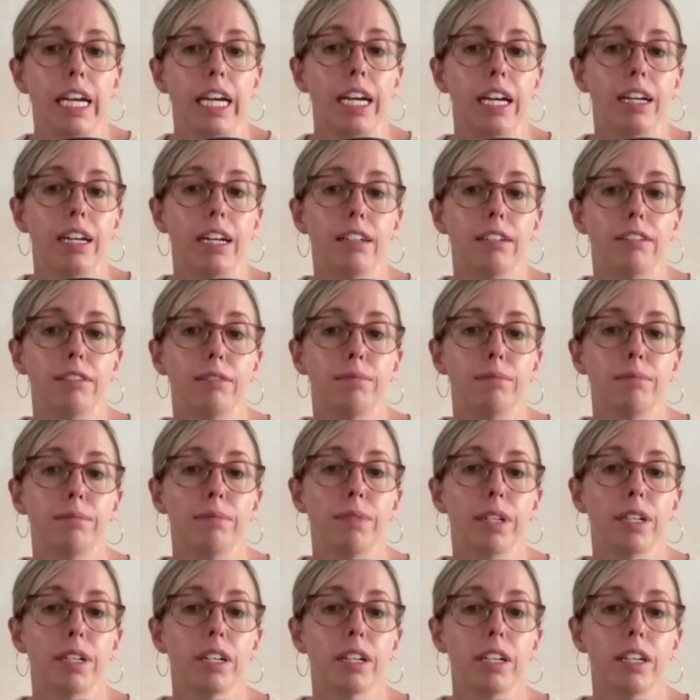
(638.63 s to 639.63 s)

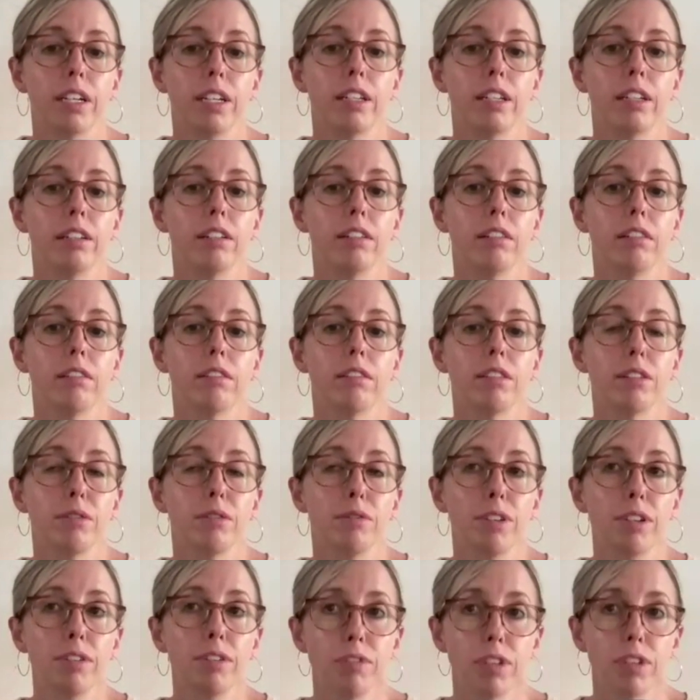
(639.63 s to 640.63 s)
they're in the
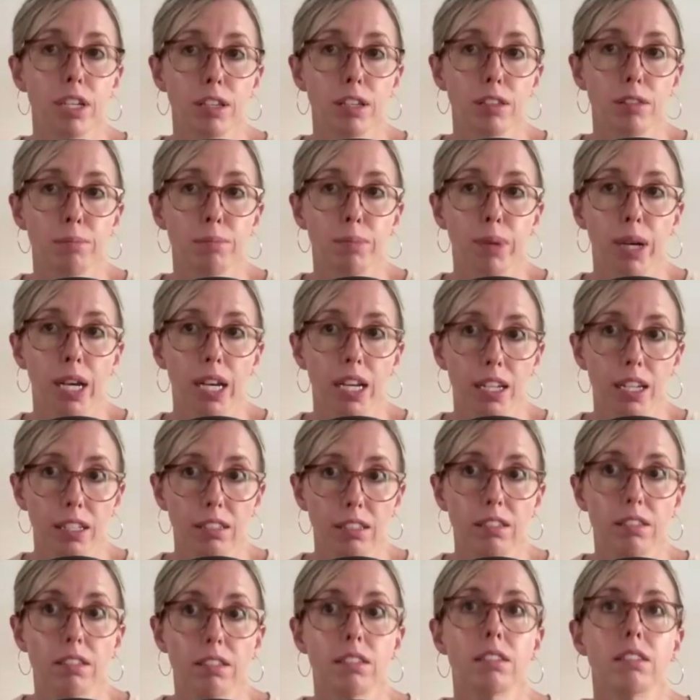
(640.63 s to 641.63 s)
50s,
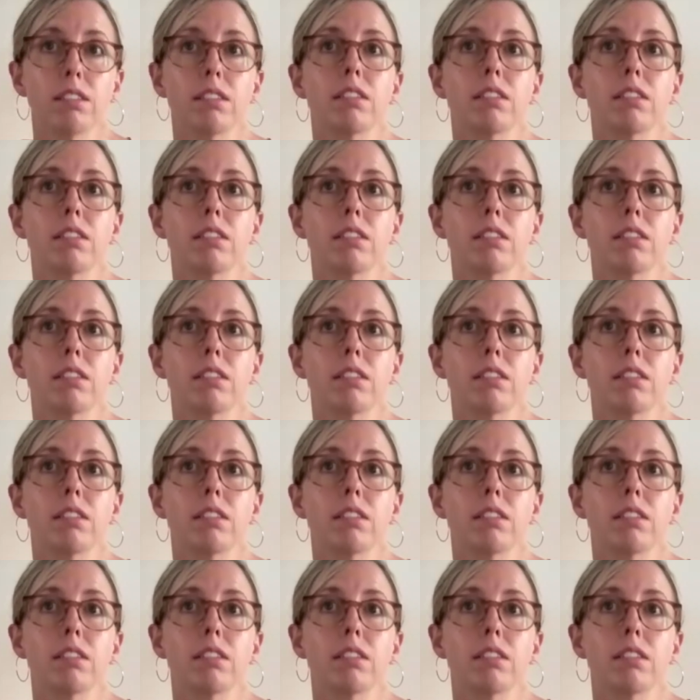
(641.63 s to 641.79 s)
but